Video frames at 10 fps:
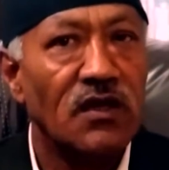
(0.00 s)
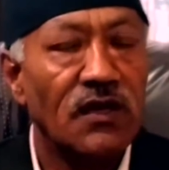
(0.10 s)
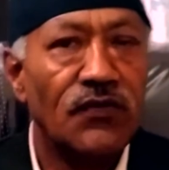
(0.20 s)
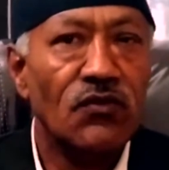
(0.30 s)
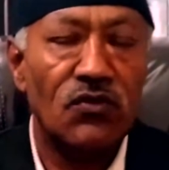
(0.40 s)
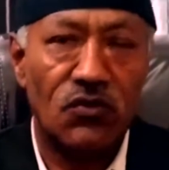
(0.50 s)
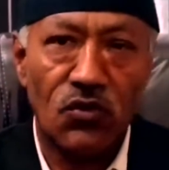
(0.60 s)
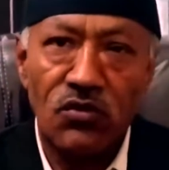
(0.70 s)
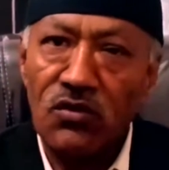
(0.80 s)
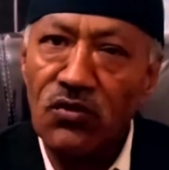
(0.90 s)
if you
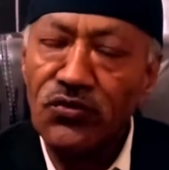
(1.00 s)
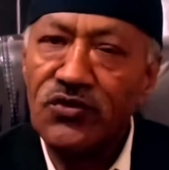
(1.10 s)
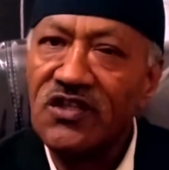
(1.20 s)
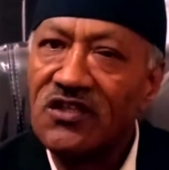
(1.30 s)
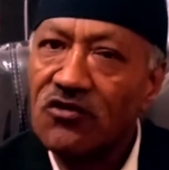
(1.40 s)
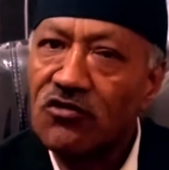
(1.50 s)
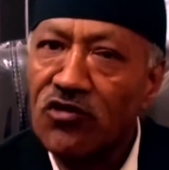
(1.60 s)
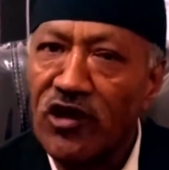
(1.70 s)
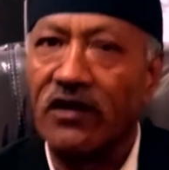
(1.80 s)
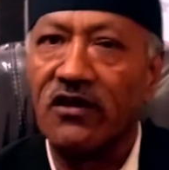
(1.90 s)
don't lose this
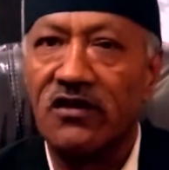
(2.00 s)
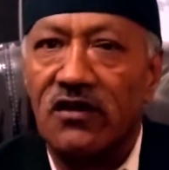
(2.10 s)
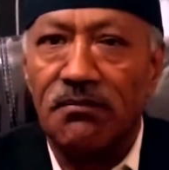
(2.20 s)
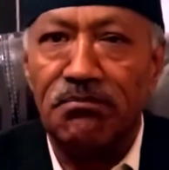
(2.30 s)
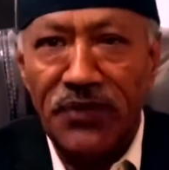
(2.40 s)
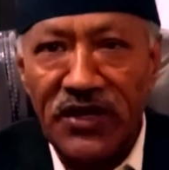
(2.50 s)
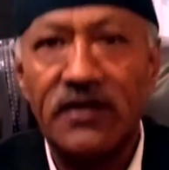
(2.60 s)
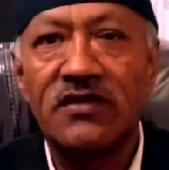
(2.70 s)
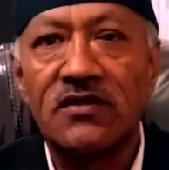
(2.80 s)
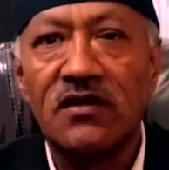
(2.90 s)
thread, the
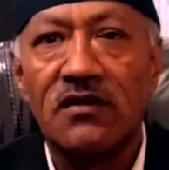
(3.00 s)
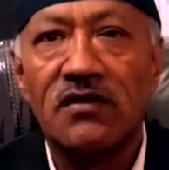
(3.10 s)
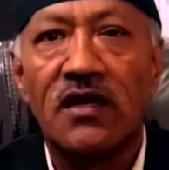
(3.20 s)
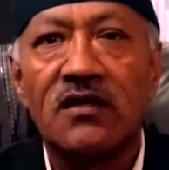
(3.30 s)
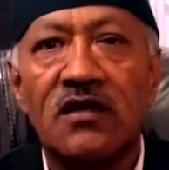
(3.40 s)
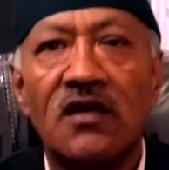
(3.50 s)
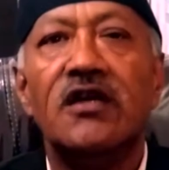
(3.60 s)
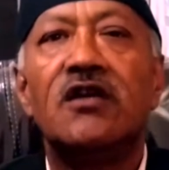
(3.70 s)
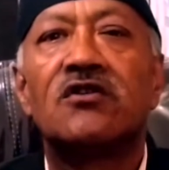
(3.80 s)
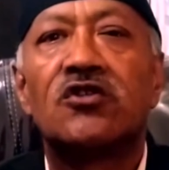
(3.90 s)
base, that
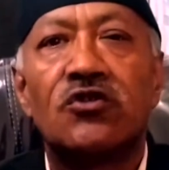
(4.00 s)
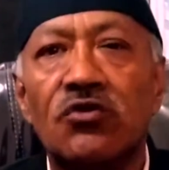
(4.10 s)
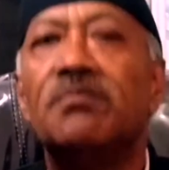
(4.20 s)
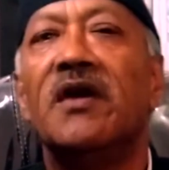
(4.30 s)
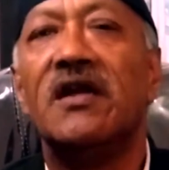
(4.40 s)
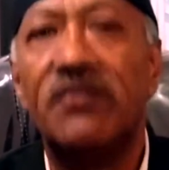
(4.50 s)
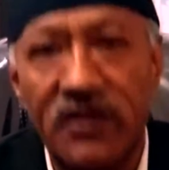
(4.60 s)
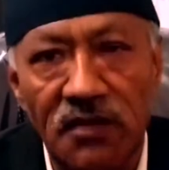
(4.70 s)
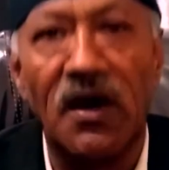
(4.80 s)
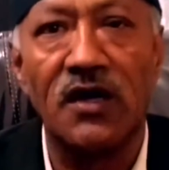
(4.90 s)
it should
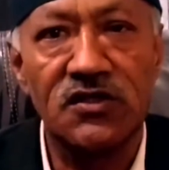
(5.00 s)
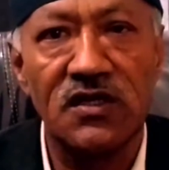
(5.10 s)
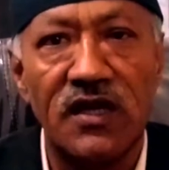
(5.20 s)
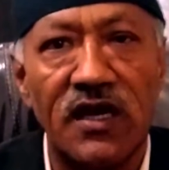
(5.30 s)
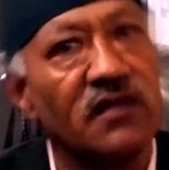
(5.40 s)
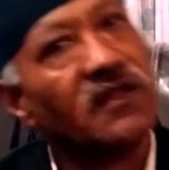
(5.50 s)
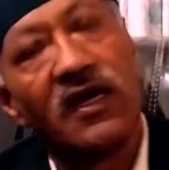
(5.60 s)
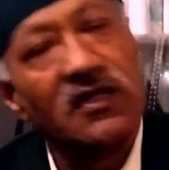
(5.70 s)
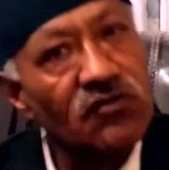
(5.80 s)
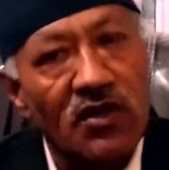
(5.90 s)
benefit the mass. And
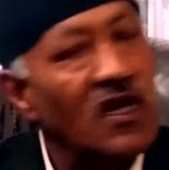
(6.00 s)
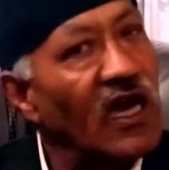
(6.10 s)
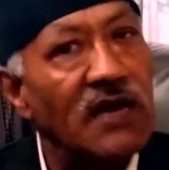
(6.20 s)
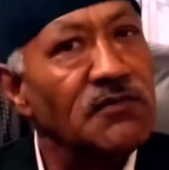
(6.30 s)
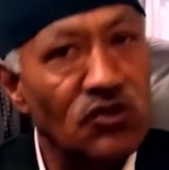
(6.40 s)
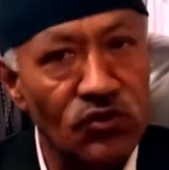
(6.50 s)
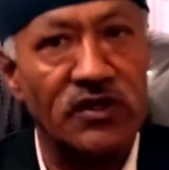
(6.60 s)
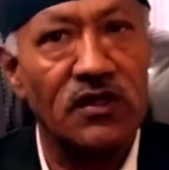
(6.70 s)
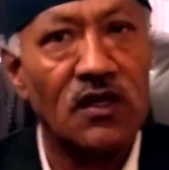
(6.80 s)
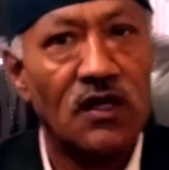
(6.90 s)
that is what I have been doing.